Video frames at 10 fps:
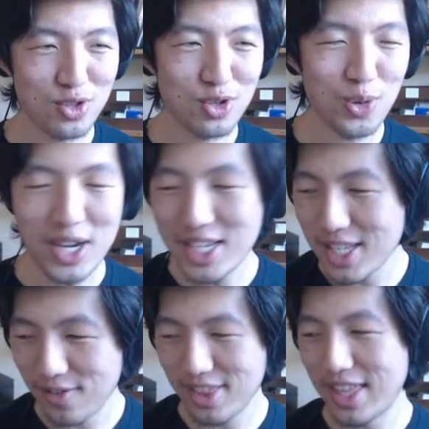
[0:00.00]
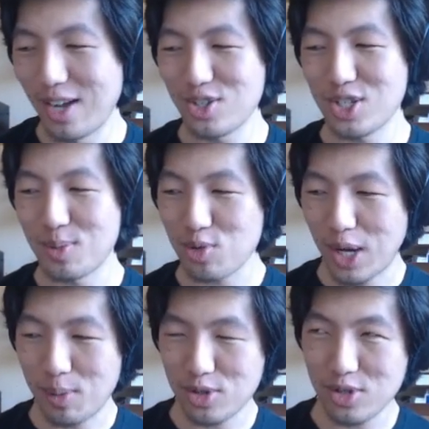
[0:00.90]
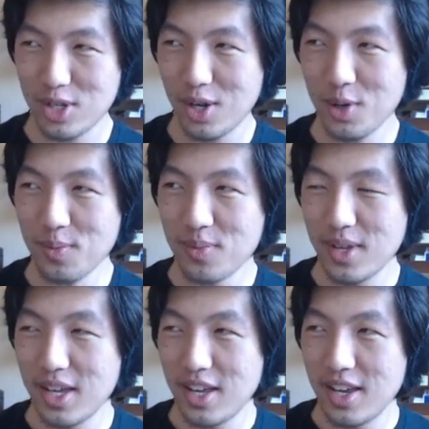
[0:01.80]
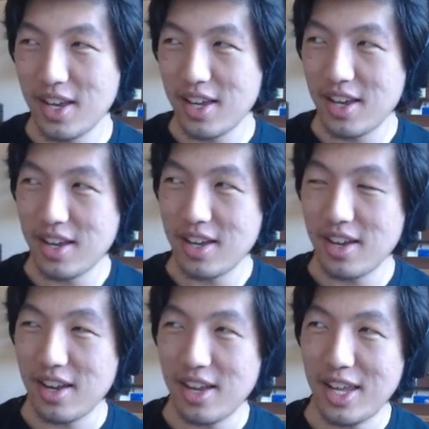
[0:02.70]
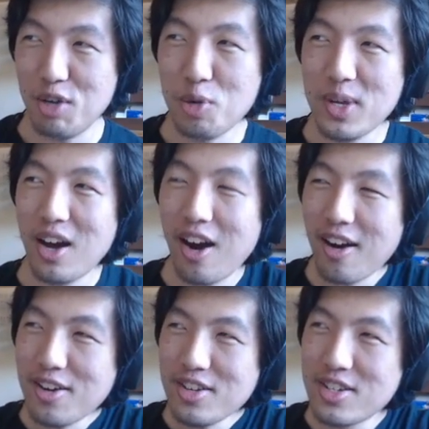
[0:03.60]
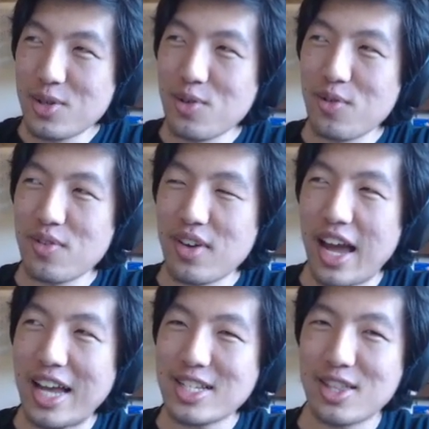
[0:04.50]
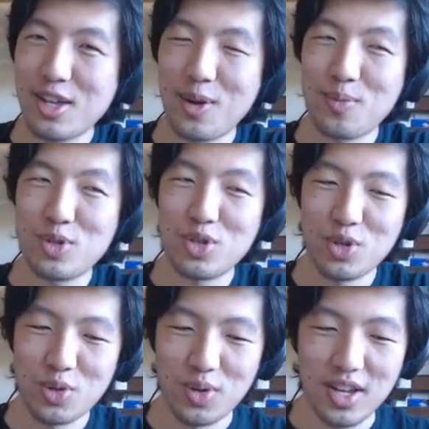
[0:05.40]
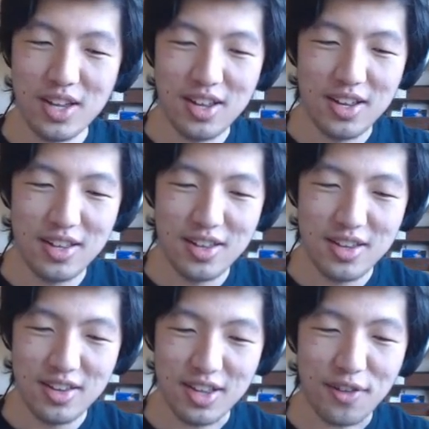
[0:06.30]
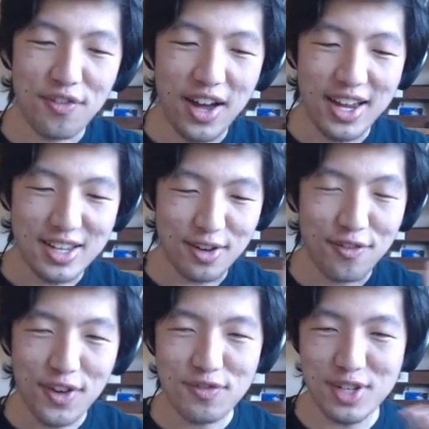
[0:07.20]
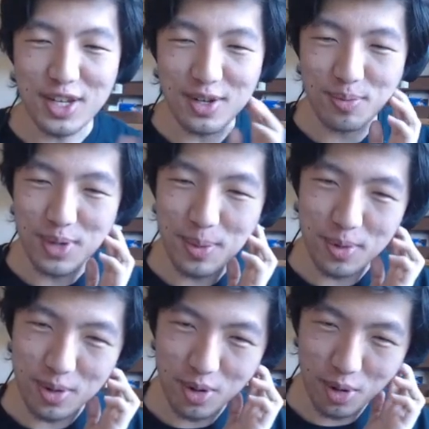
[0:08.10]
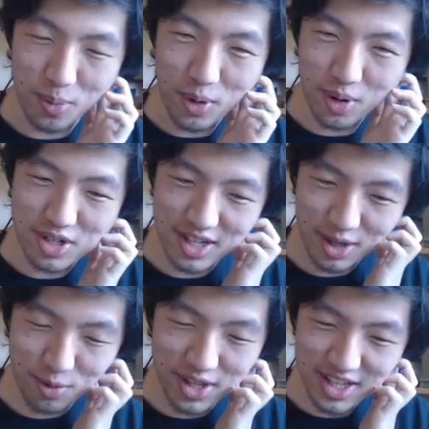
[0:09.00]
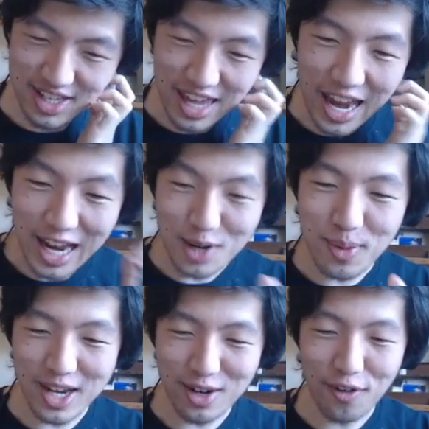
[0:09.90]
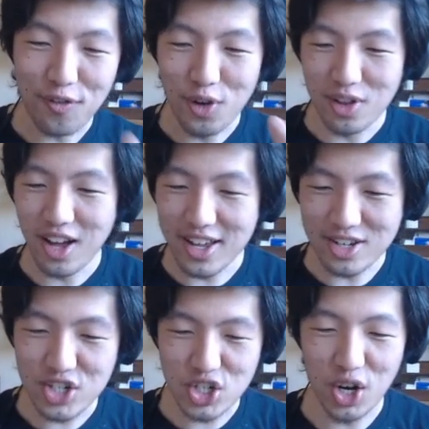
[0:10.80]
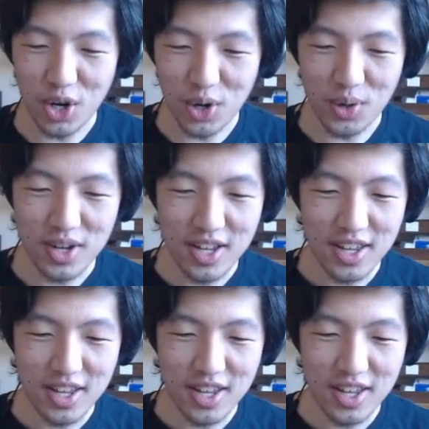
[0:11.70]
twenty-seven thousand subscribers or so, it would be hard to ask them to like find like 15 people or more to like willingly animate a full-on show